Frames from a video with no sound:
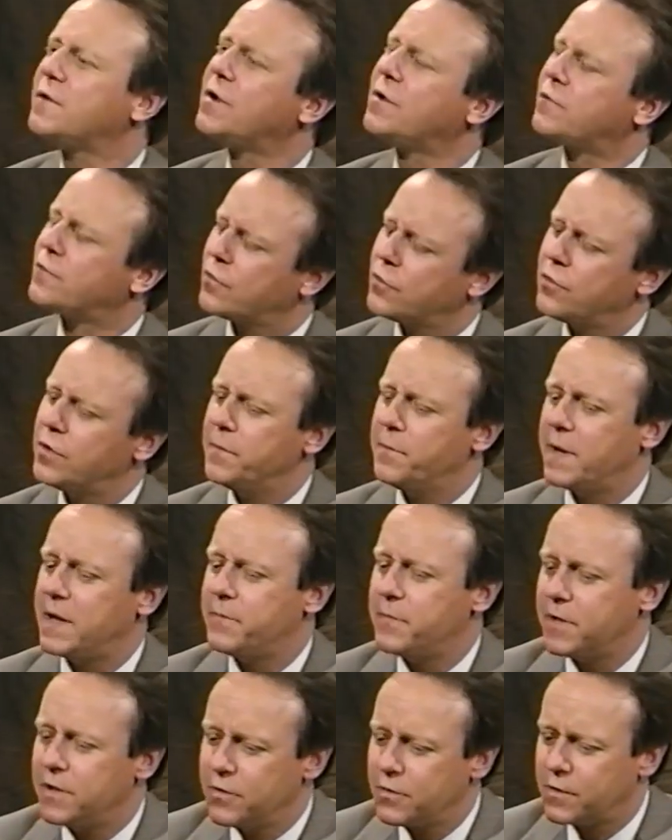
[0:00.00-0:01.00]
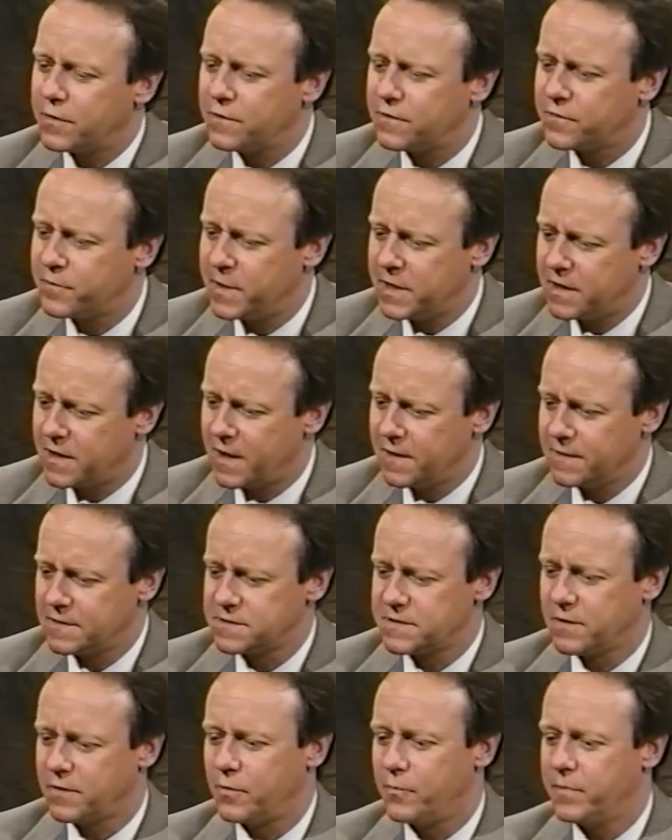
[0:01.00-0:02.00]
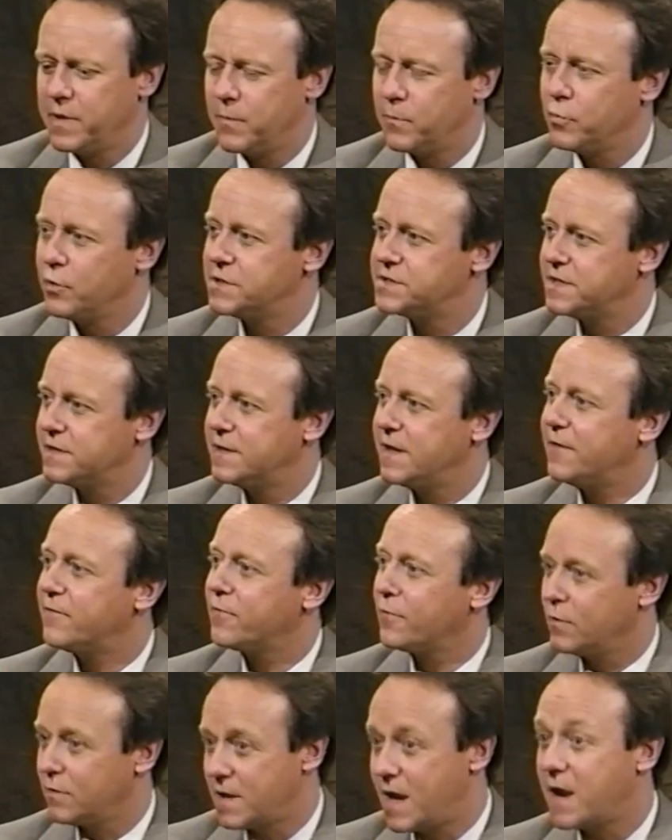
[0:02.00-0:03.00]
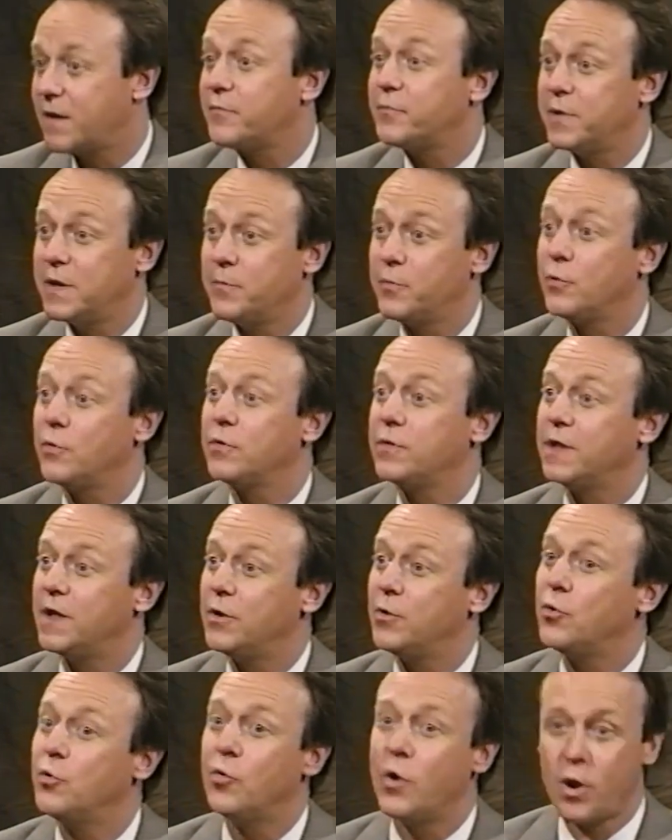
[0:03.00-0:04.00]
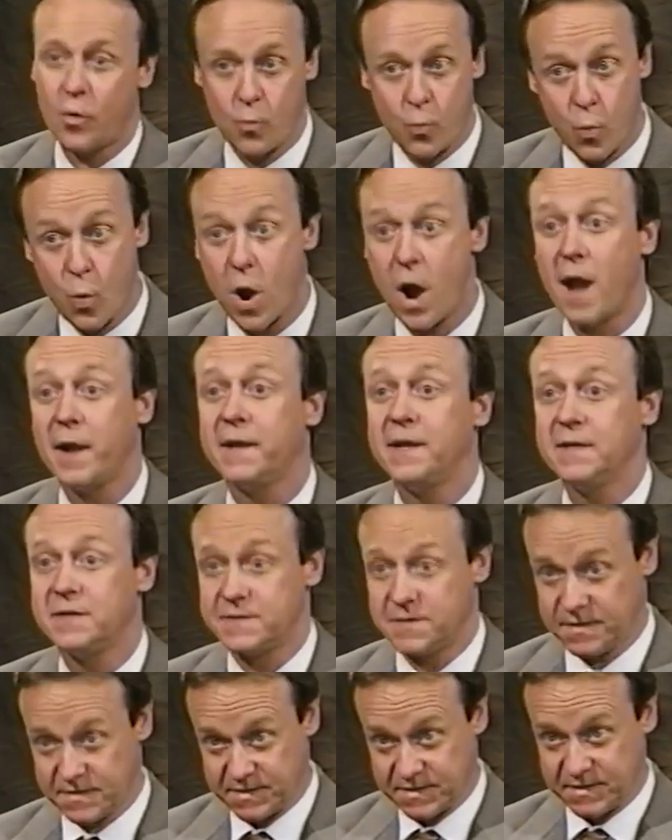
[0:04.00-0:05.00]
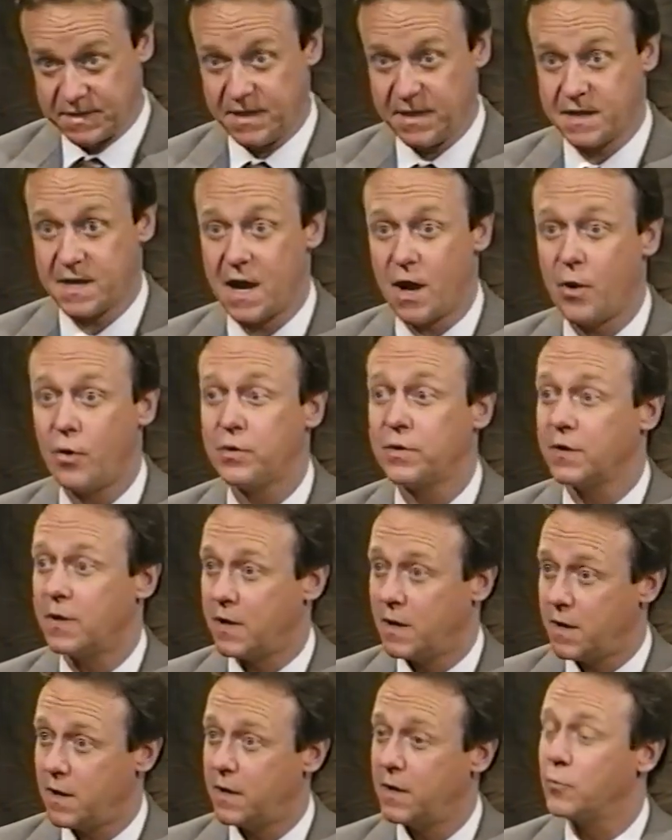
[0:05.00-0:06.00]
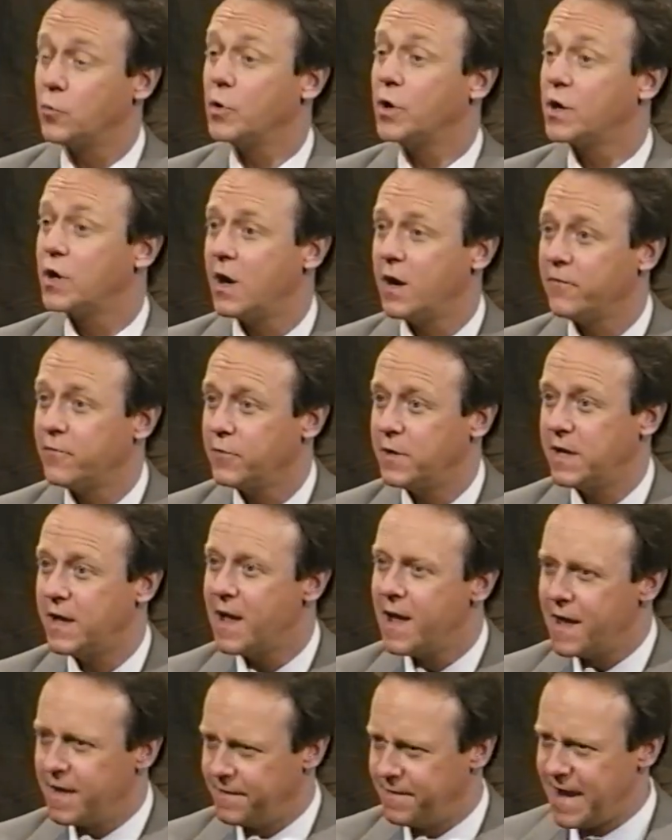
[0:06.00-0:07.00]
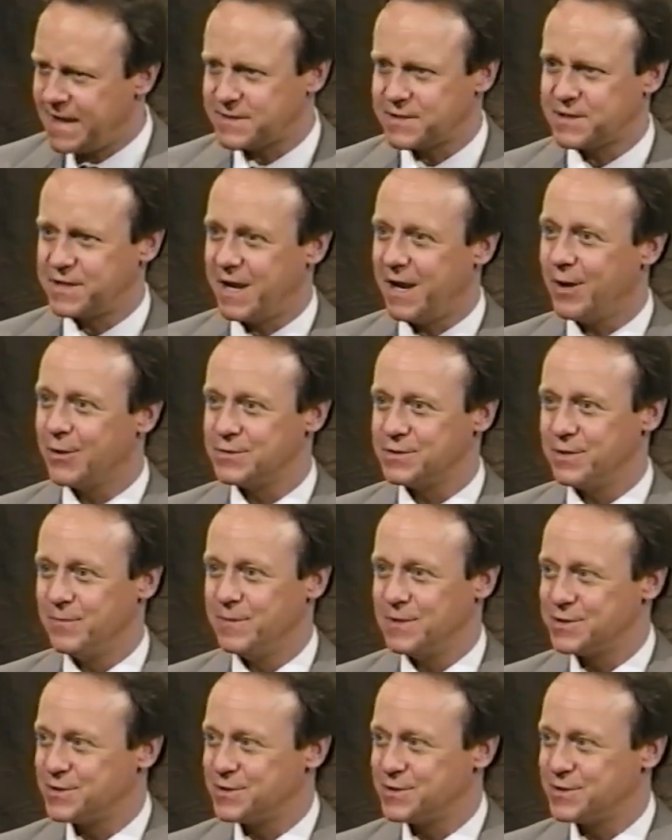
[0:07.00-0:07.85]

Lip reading: it true, and maybe you could speak on this a little bit, Bridget, that for a lot of people who are wanting to seek out recovery, that scares them.